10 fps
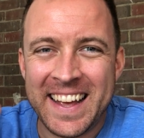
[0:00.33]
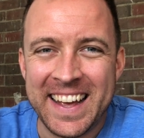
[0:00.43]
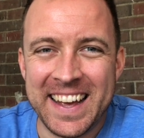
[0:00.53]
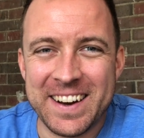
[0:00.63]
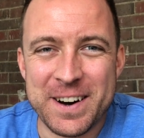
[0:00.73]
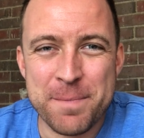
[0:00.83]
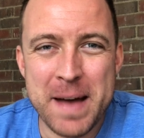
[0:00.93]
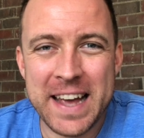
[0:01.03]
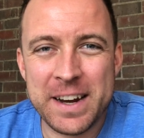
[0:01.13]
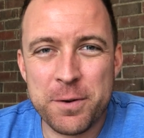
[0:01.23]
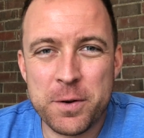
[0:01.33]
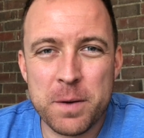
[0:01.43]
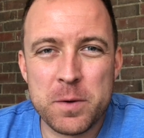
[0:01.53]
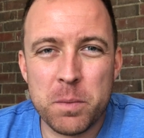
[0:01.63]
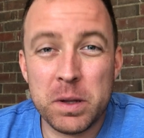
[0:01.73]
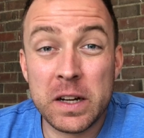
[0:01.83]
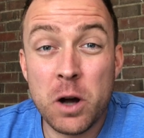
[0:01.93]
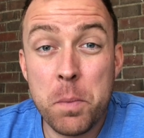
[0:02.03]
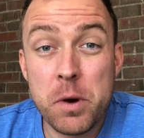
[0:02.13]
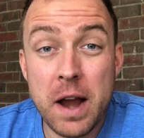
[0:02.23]
Hey, all Matt here with Crypto Blick.
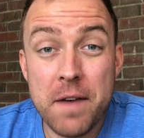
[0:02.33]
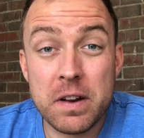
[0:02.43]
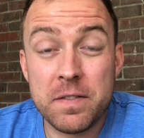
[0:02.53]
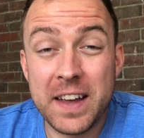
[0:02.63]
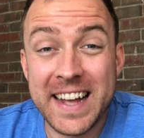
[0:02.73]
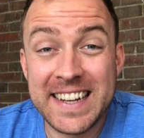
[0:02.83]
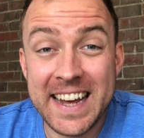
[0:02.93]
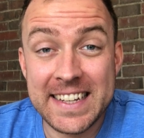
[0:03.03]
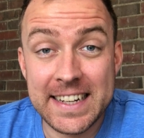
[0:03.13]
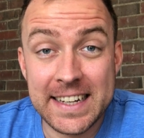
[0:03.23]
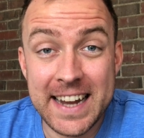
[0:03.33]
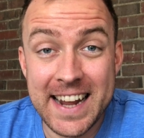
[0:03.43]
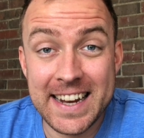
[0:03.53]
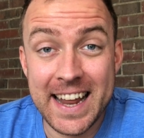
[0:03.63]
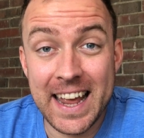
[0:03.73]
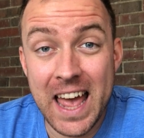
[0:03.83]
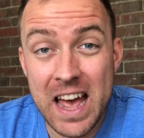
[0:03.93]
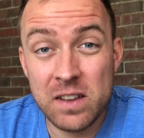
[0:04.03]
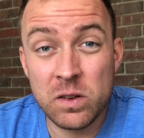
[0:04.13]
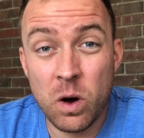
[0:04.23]
Hope you're having a fantastic day today.
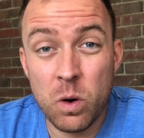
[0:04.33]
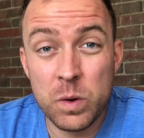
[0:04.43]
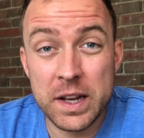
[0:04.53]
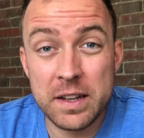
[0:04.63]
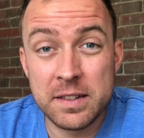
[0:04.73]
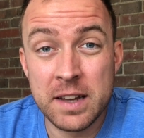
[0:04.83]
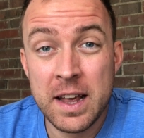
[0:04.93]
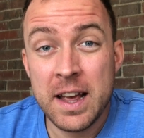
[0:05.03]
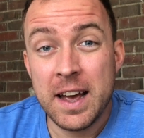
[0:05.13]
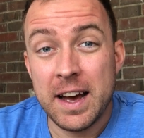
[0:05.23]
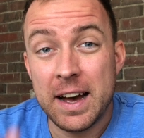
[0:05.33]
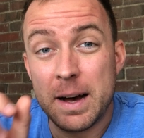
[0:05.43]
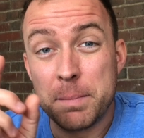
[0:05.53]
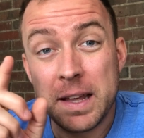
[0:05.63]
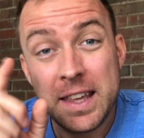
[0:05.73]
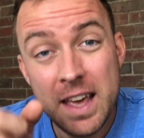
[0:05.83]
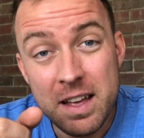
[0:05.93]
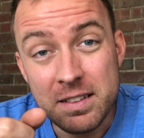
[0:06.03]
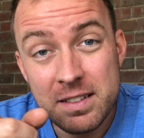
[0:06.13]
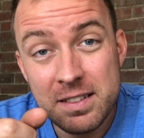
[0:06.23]
As always, um,
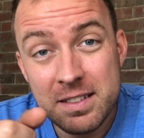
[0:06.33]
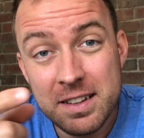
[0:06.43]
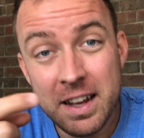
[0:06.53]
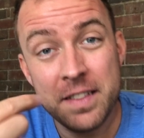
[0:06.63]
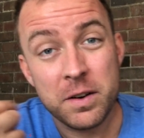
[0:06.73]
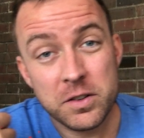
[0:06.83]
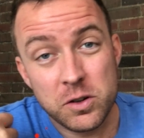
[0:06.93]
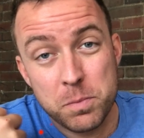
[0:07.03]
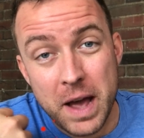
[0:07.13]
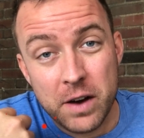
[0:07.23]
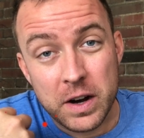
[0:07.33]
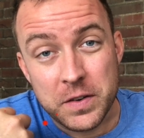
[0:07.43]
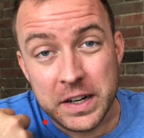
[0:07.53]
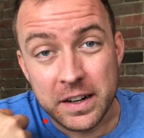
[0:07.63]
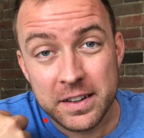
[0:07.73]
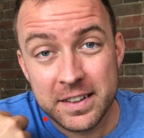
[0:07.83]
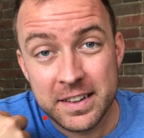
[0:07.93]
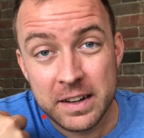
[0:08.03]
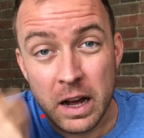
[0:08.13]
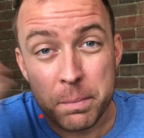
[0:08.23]
yes, there is a new background here,
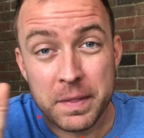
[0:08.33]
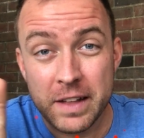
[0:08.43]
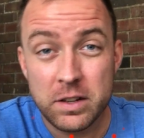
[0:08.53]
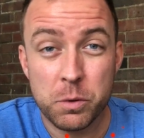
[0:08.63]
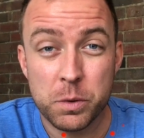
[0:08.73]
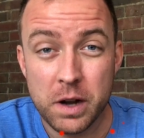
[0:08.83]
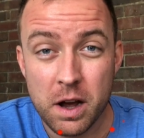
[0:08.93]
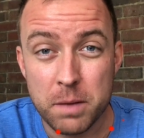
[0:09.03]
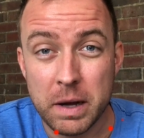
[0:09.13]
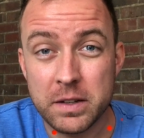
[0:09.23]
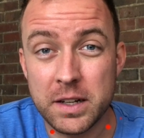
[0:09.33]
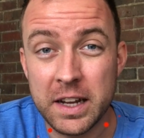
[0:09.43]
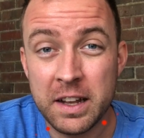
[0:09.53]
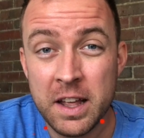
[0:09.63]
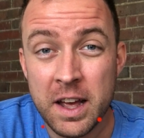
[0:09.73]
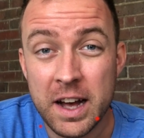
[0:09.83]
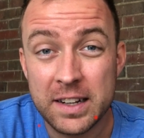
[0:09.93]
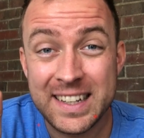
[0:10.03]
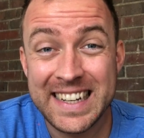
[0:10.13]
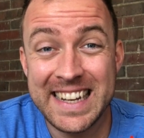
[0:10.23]
uh, but that's not what we're talking about today. Uh,
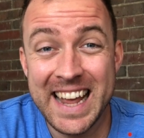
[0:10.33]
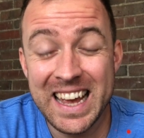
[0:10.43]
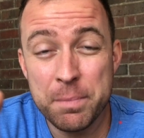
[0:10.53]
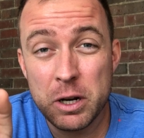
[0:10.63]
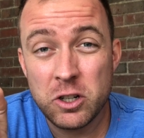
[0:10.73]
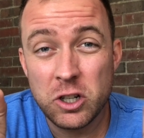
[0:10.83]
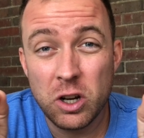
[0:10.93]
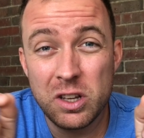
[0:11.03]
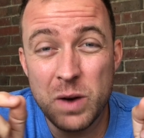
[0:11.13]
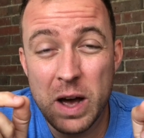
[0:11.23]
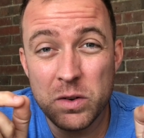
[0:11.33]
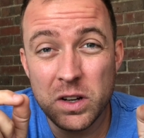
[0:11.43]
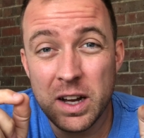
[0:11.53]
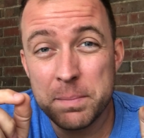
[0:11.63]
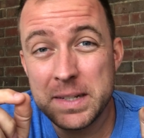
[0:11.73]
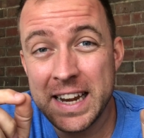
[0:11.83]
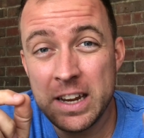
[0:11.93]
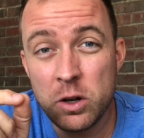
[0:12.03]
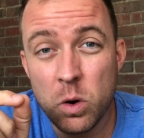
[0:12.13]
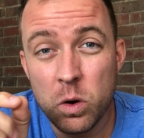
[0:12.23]
today, I'm going to show you how to update
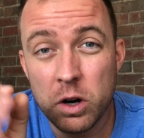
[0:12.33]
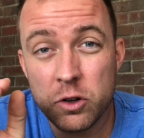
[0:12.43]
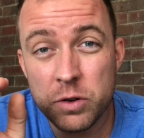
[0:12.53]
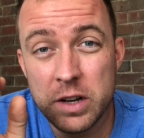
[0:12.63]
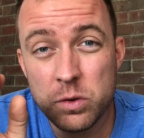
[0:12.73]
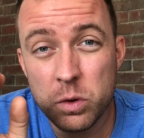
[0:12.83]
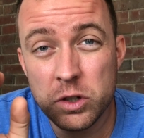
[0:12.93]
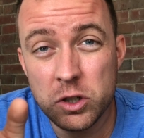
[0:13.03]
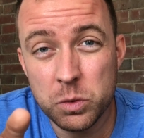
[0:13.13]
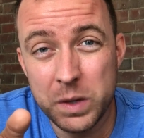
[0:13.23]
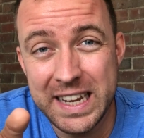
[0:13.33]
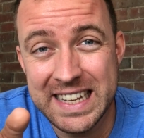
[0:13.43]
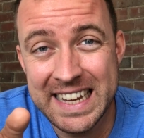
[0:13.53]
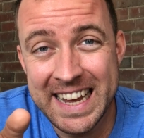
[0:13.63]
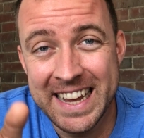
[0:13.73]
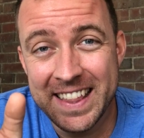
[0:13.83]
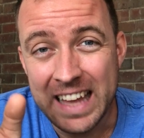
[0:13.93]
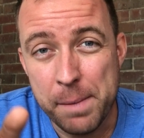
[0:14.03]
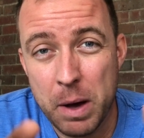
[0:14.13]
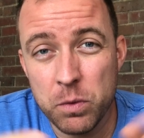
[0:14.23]
your Trezor suite that
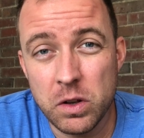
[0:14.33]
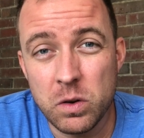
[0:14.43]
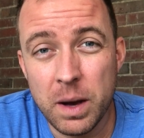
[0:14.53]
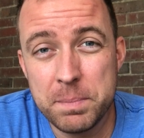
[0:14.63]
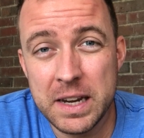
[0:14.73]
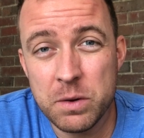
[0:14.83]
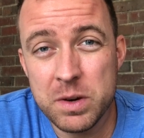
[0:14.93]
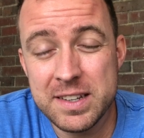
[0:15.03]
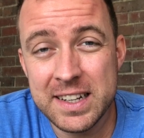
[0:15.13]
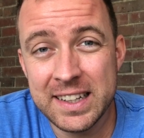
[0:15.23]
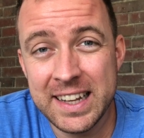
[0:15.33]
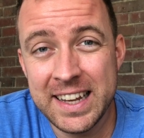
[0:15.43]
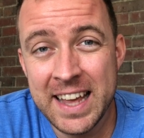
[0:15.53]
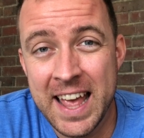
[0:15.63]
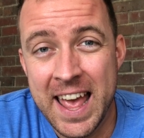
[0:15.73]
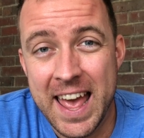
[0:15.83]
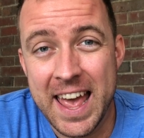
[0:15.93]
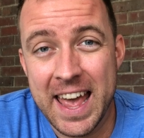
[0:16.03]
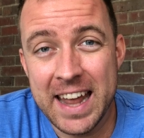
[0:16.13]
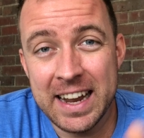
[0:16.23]
came out with a new update recently.
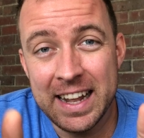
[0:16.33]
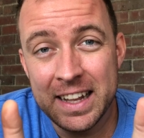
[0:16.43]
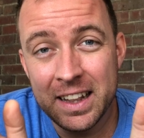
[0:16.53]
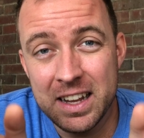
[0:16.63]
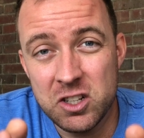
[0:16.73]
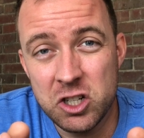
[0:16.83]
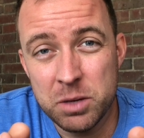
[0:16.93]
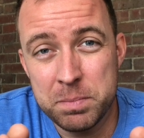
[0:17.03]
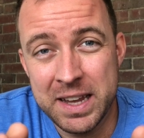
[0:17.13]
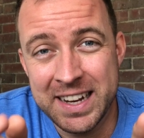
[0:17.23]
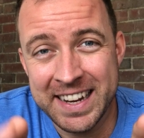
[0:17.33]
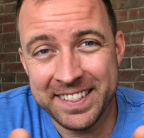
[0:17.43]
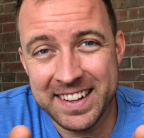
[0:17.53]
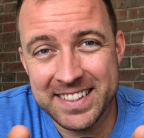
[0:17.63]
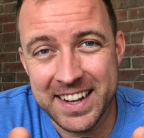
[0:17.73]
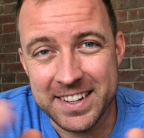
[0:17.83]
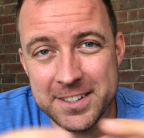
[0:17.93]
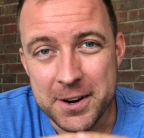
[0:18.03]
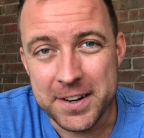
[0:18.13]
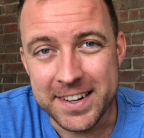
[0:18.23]
And let's jump in and let's get it
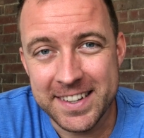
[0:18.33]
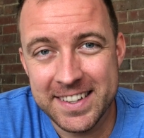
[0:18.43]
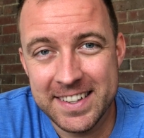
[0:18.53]
started.